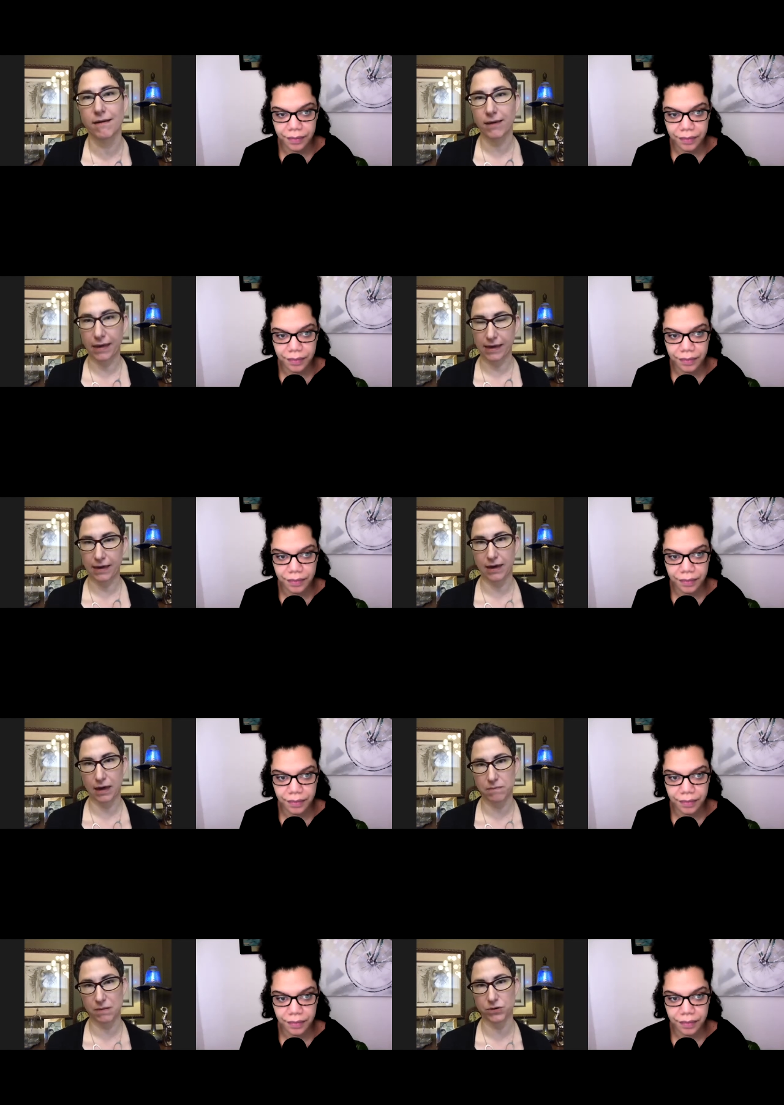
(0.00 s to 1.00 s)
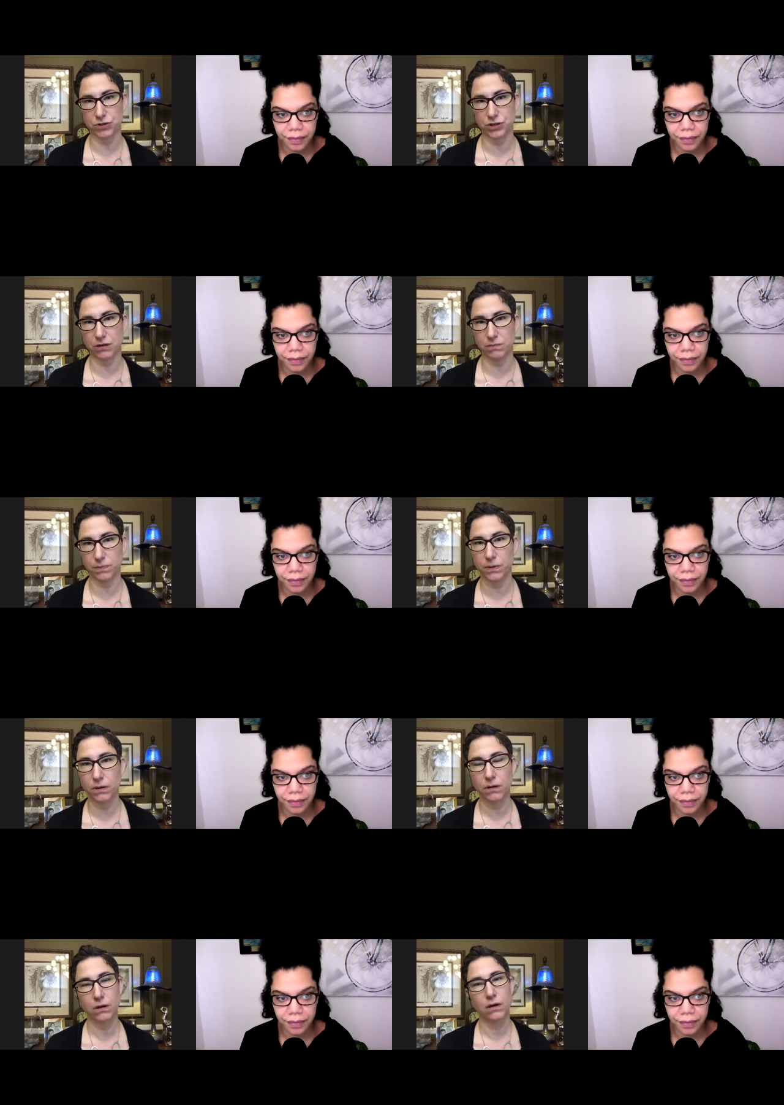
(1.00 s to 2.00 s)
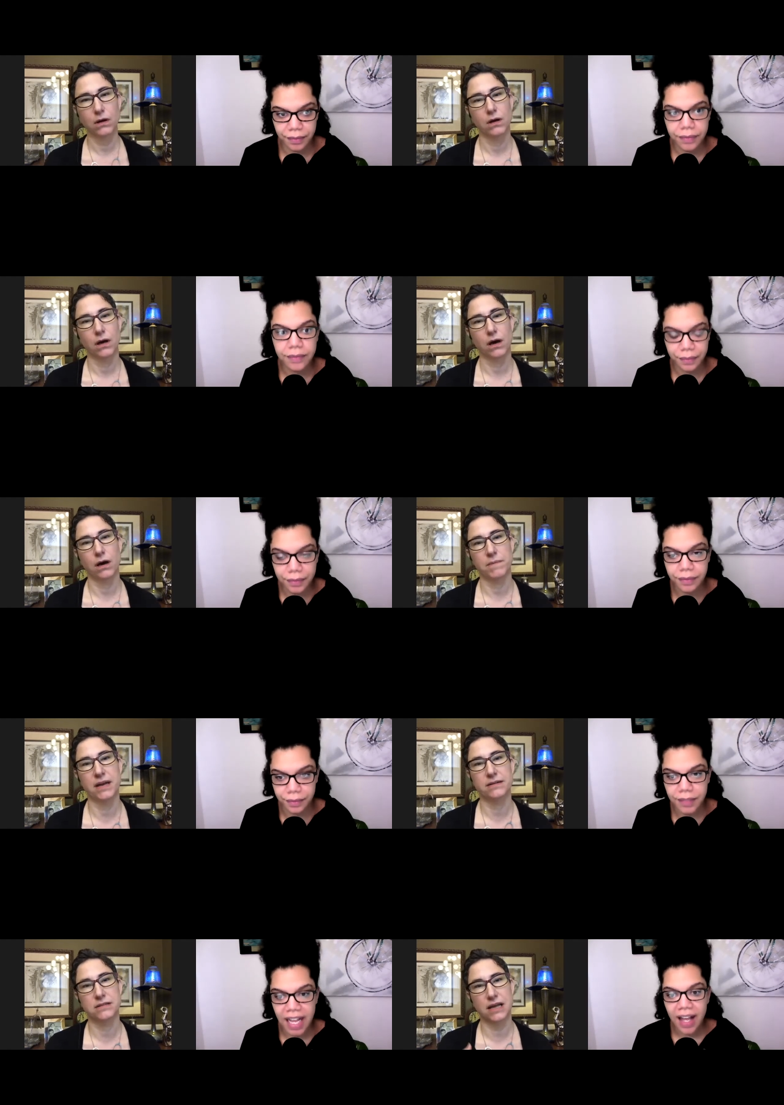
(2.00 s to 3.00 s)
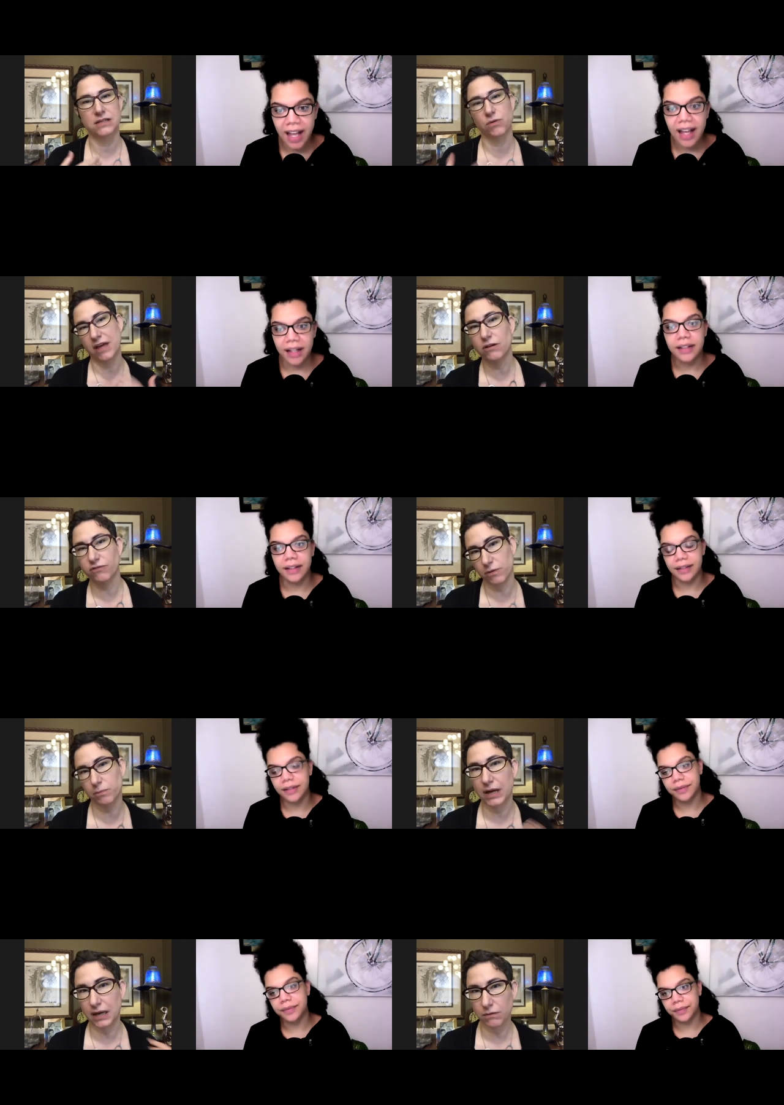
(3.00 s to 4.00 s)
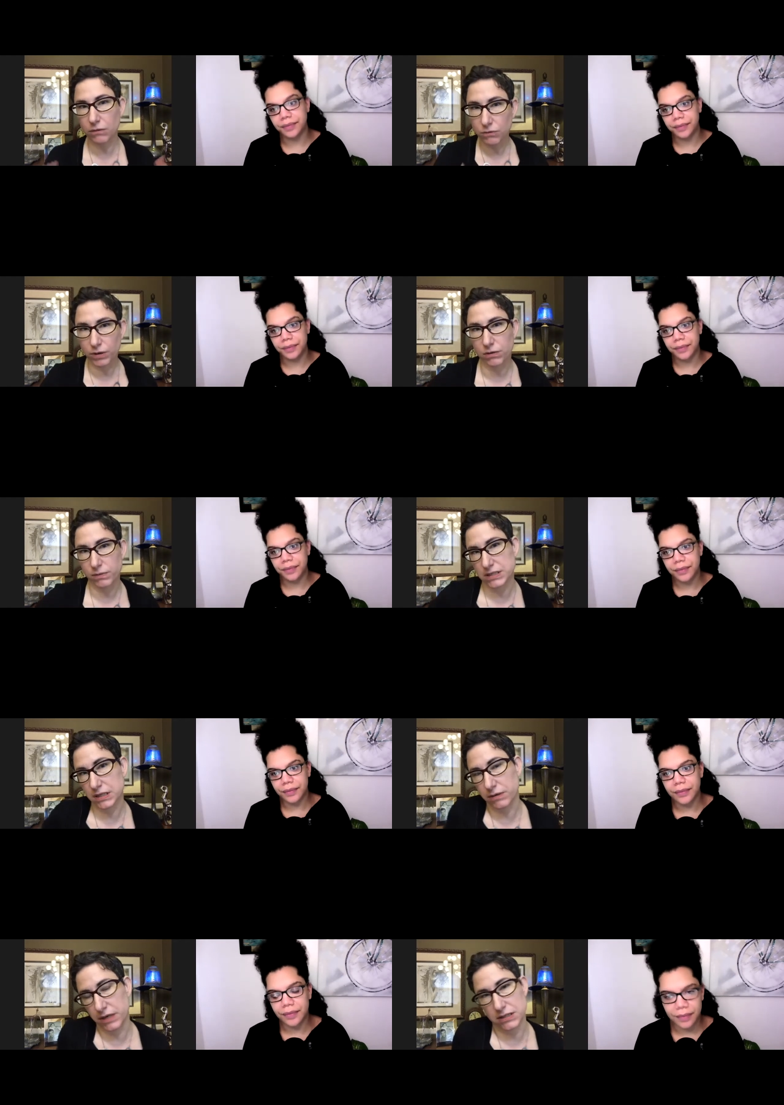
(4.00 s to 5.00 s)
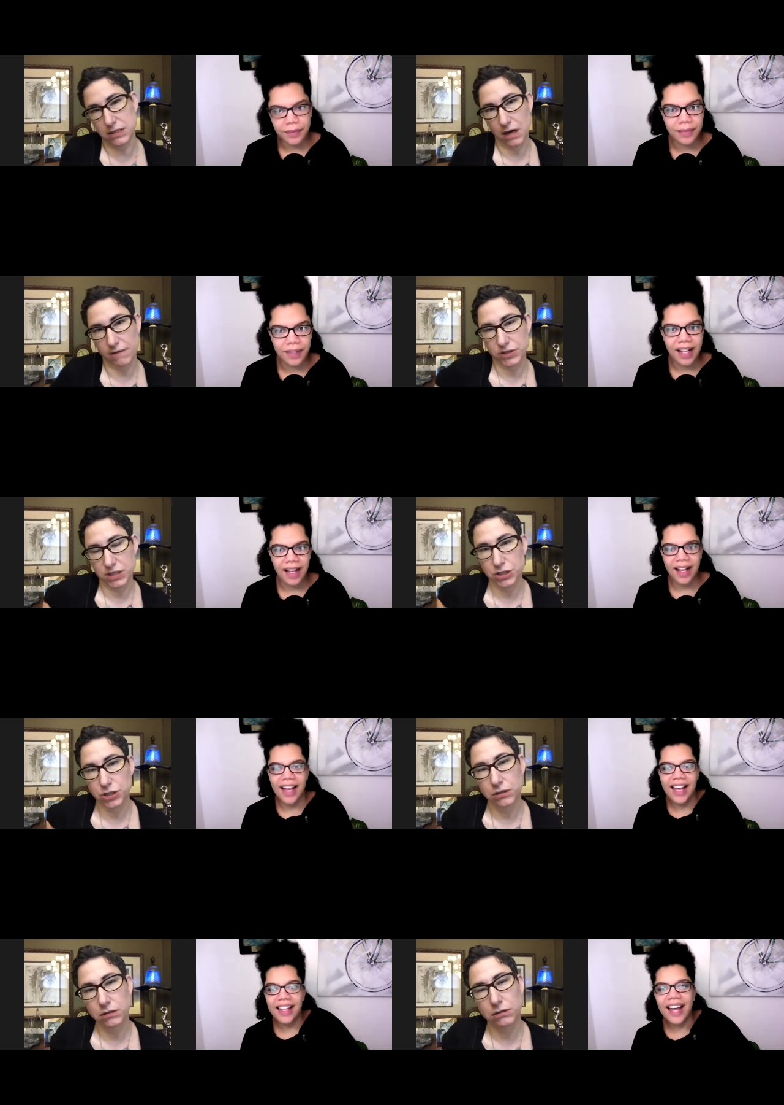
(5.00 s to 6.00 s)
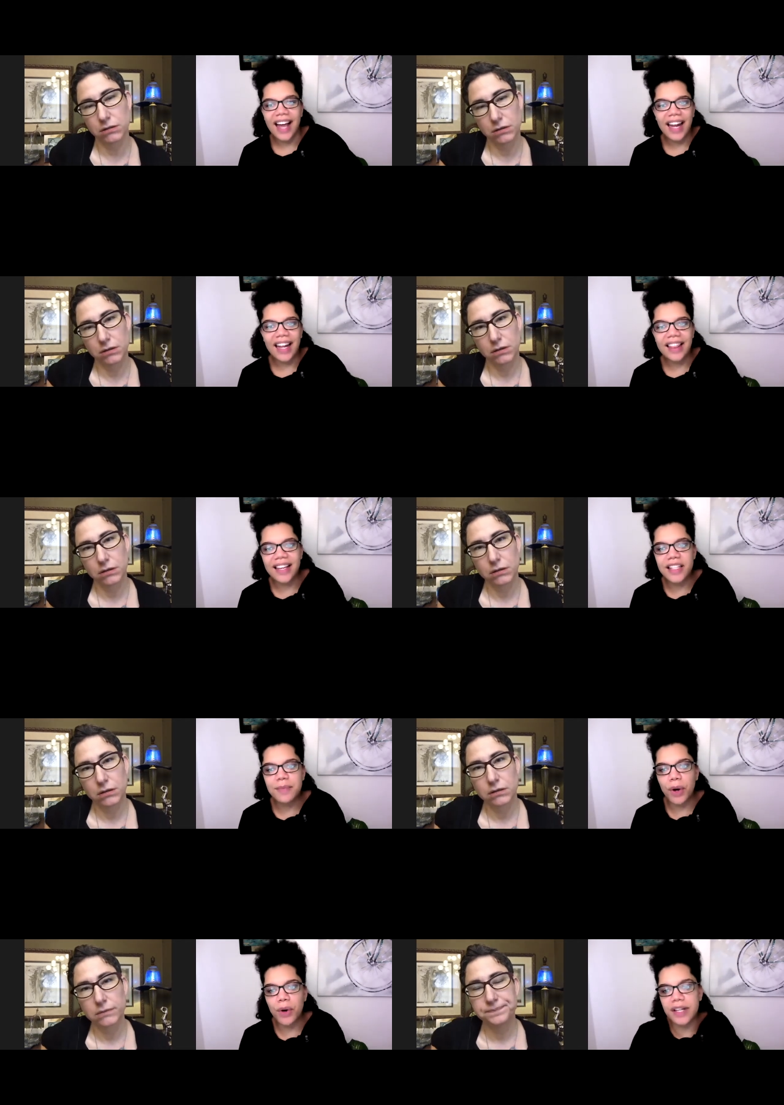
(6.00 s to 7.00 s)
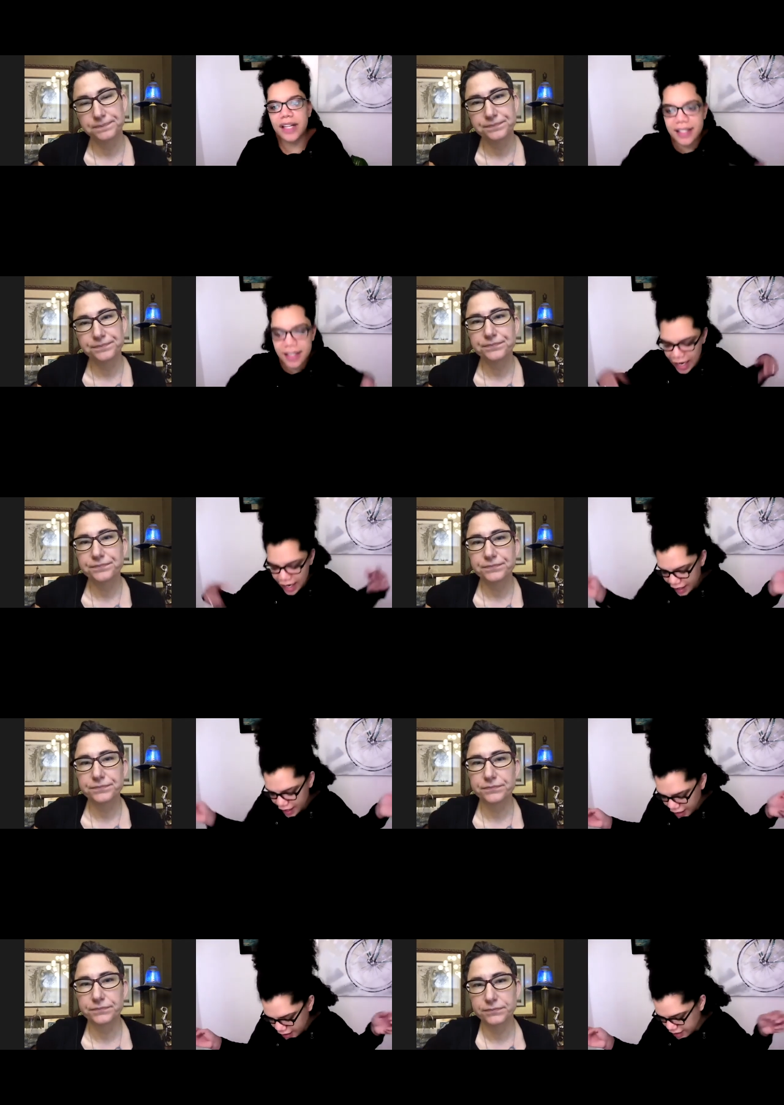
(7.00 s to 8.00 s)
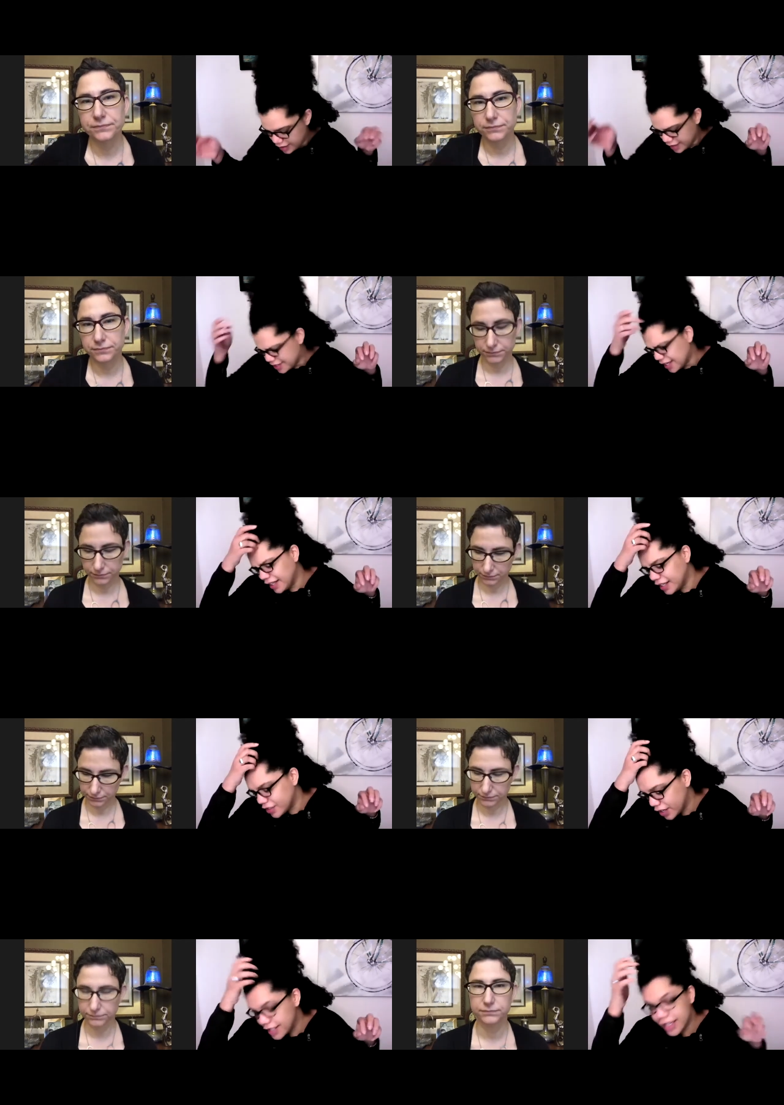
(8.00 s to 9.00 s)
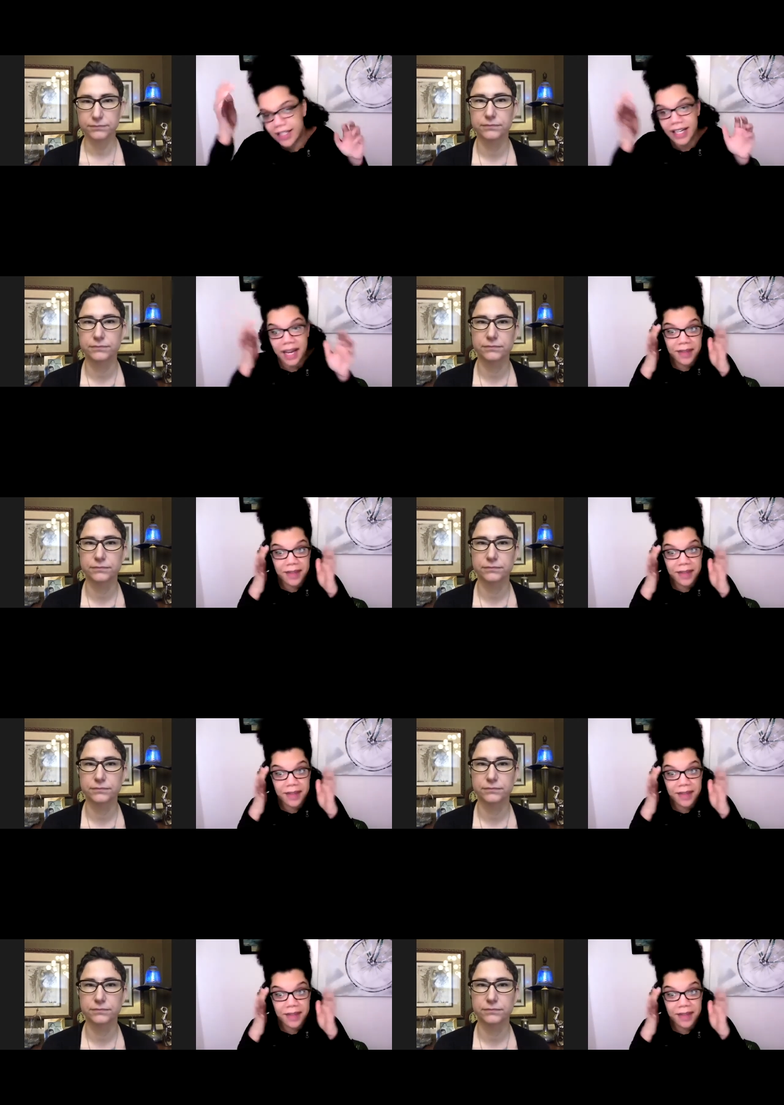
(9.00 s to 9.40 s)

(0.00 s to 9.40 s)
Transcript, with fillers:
Speaker 1: kkk membership um, mm-hmm. and, and so thank you for bringing critical race theory into the conversation.
Speaker 2: Yeah, and I think it's both exciting and slightly exhausting to name that